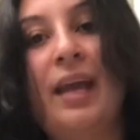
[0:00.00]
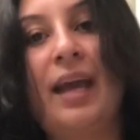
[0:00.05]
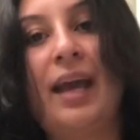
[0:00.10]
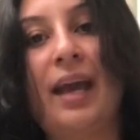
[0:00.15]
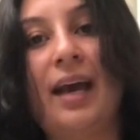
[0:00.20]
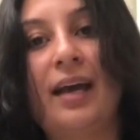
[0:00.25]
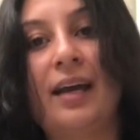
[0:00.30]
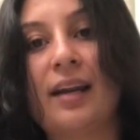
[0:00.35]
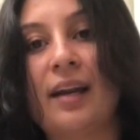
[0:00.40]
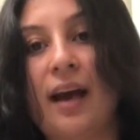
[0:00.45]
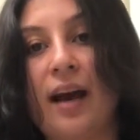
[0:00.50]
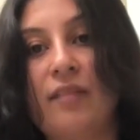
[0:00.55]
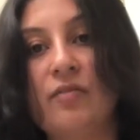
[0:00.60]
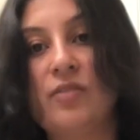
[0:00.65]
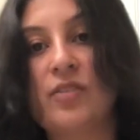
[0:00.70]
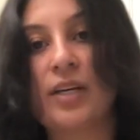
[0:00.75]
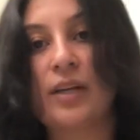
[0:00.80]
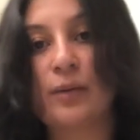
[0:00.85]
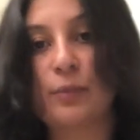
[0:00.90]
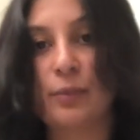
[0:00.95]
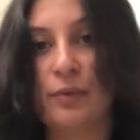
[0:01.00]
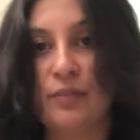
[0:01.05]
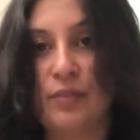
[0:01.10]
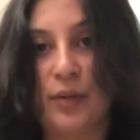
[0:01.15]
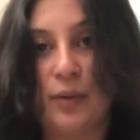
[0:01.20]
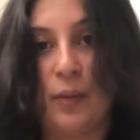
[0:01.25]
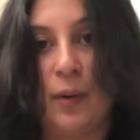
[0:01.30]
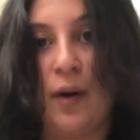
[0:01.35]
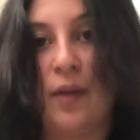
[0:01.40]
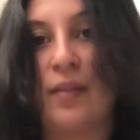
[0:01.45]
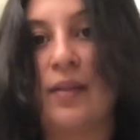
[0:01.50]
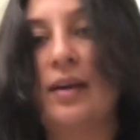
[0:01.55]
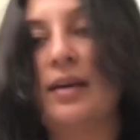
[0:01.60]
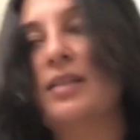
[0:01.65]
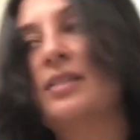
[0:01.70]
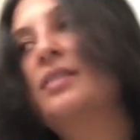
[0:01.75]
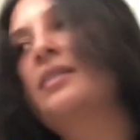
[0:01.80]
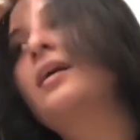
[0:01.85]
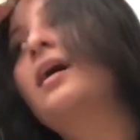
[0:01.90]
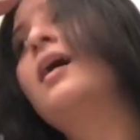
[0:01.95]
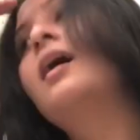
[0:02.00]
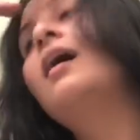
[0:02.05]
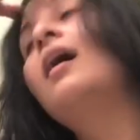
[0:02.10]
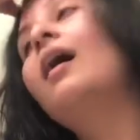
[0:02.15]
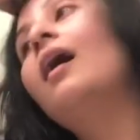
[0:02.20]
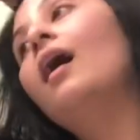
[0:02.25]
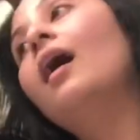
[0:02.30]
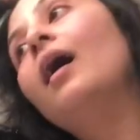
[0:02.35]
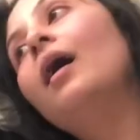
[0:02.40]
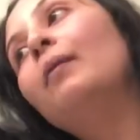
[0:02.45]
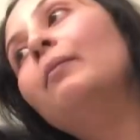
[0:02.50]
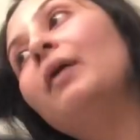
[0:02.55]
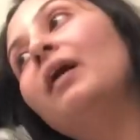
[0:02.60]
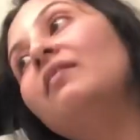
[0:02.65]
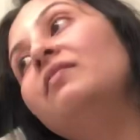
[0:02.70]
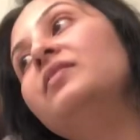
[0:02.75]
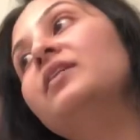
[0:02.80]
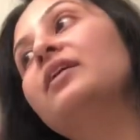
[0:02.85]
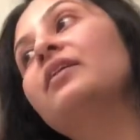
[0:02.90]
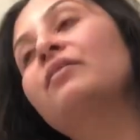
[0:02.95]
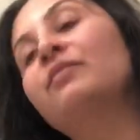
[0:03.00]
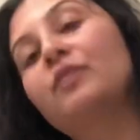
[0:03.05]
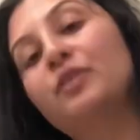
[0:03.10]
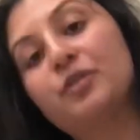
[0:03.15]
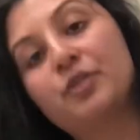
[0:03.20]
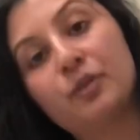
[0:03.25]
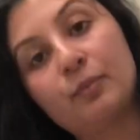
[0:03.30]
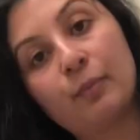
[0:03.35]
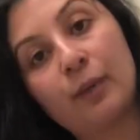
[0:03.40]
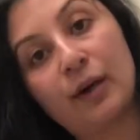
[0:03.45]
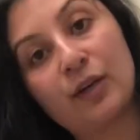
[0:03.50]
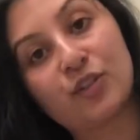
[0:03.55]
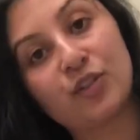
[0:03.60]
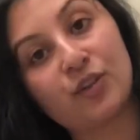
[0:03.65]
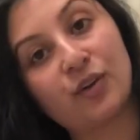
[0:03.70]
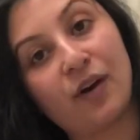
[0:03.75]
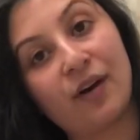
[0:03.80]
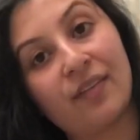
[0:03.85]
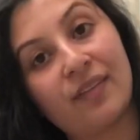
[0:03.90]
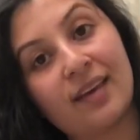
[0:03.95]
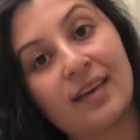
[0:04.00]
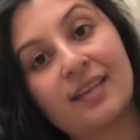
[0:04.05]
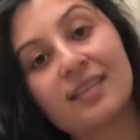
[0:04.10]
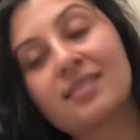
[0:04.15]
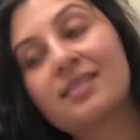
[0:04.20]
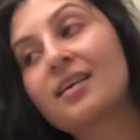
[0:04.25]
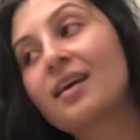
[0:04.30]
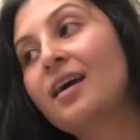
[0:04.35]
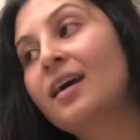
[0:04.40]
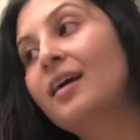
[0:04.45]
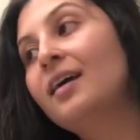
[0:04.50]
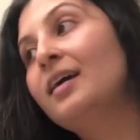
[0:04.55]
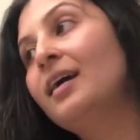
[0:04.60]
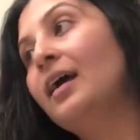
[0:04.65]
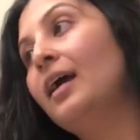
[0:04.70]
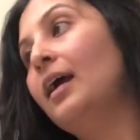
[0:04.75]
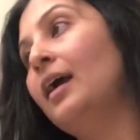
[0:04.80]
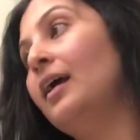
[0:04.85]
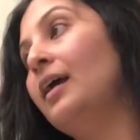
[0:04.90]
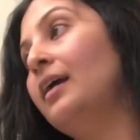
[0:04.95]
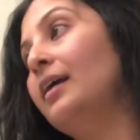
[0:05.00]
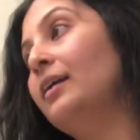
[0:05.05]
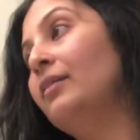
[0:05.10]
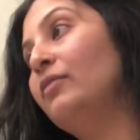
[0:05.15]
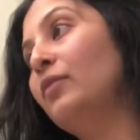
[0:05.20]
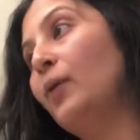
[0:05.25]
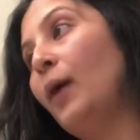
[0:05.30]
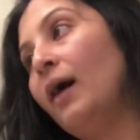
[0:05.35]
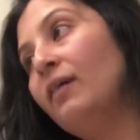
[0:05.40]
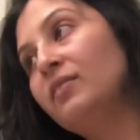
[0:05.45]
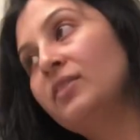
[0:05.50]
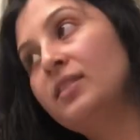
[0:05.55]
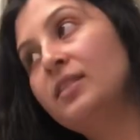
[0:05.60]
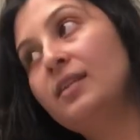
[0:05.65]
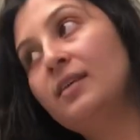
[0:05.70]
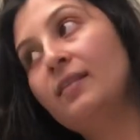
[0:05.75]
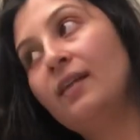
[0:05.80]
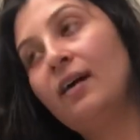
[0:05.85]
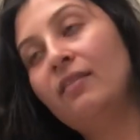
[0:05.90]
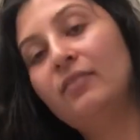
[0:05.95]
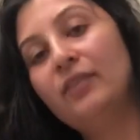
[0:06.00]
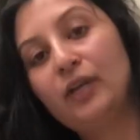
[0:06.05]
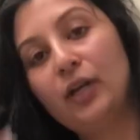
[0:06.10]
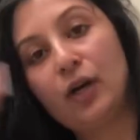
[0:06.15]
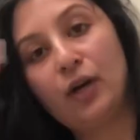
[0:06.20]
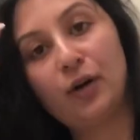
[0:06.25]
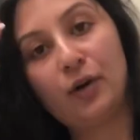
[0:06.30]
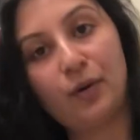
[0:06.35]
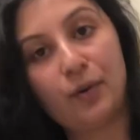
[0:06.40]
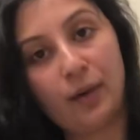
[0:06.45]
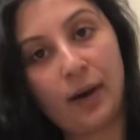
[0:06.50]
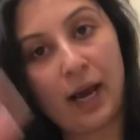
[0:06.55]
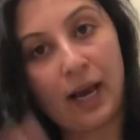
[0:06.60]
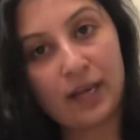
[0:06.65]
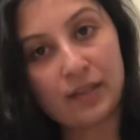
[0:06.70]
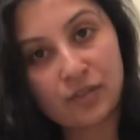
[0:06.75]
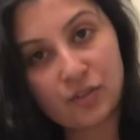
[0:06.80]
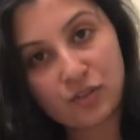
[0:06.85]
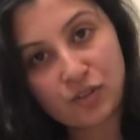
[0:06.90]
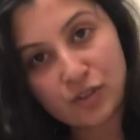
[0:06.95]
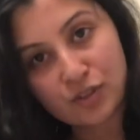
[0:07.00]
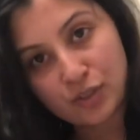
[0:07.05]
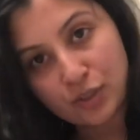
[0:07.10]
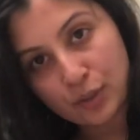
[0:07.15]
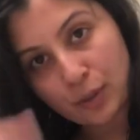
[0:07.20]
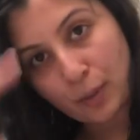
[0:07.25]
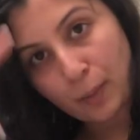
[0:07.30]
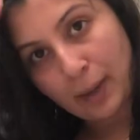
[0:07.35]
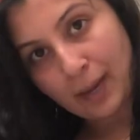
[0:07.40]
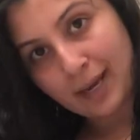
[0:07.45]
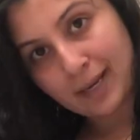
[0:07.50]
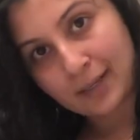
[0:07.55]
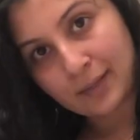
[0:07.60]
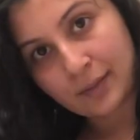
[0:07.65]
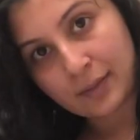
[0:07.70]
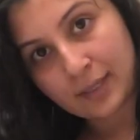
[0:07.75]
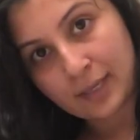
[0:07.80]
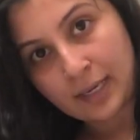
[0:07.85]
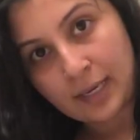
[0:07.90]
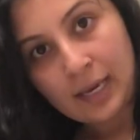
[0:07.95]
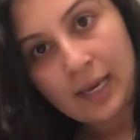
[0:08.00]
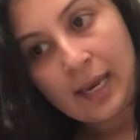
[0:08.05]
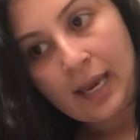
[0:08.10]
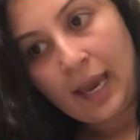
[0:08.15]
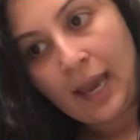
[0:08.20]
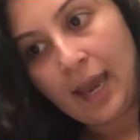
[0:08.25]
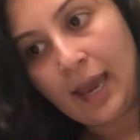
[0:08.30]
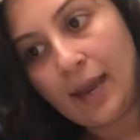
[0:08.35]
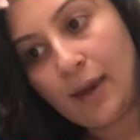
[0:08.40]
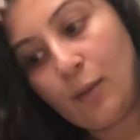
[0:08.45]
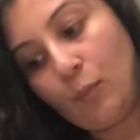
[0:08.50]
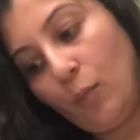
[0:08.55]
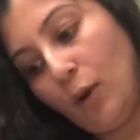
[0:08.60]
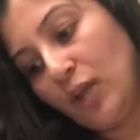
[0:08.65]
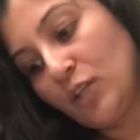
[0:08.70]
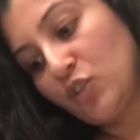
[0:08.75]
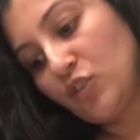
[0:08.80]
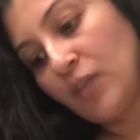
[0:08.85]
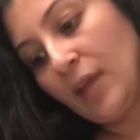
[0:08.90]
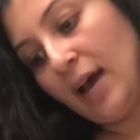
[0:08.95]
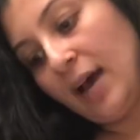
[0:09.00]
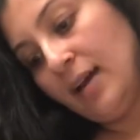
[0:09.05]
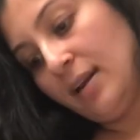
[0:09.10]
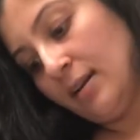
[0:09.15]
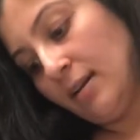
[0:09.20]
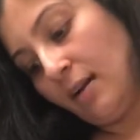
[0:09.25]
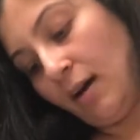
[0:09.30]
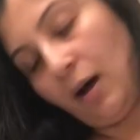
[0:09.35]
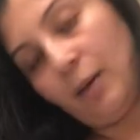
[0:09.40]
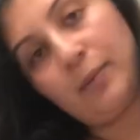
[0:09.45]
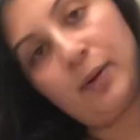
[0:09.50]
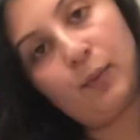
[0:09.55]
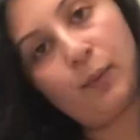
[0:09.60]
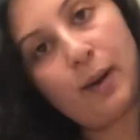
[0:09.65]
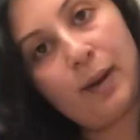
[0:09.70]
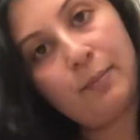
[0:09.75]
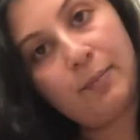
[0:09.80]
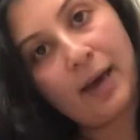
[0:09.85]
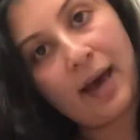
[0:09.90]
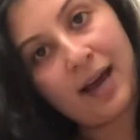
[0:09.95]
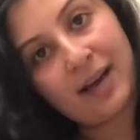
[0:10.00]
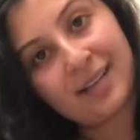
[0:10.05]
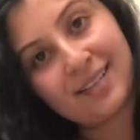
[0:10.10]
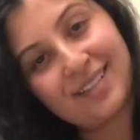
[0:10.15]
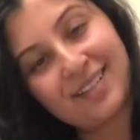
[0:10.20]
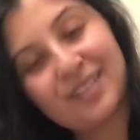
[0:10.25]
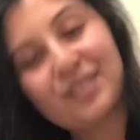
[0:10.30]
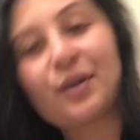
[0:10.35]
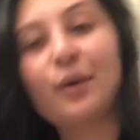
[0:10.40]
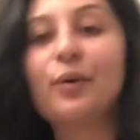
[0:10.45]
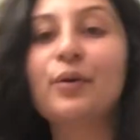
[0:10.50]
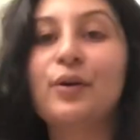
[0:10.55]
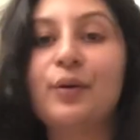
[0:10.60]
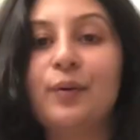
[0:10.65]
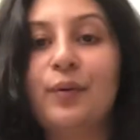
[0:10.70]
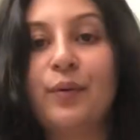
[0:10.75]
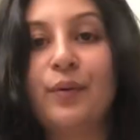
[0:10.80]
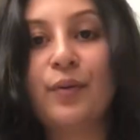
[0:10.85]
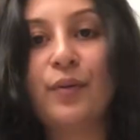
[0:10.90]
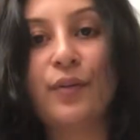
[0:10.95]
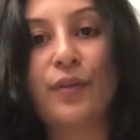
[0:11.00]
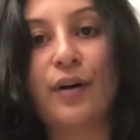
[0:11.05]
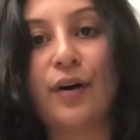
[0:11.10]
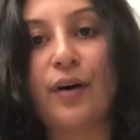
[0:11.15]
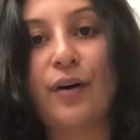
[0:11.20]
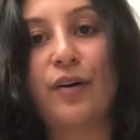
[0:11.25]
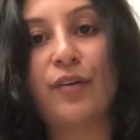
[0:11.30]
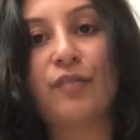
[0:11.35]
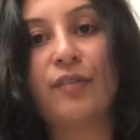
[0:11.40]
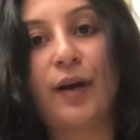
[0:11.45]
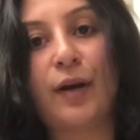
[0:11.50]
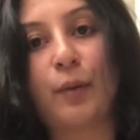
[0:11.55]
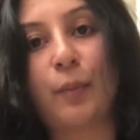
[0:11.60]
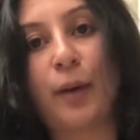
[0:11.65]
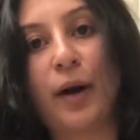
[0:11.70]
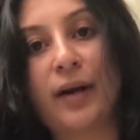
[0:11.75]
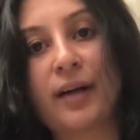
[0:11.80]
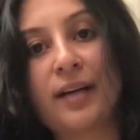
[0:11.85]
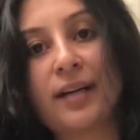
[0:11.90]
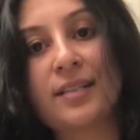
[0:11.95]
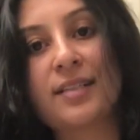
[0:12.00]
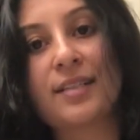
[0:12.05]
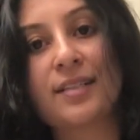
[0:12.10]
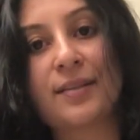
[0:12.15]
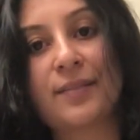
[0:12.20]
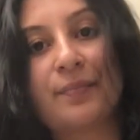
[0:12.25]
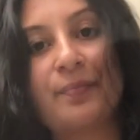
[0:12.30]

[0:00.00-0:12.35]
And I've done a review on this. I've done a first impression on this. And if you haven't seen that video, I suggest you go ahead and watch that, and I'll be right back to show you the final product.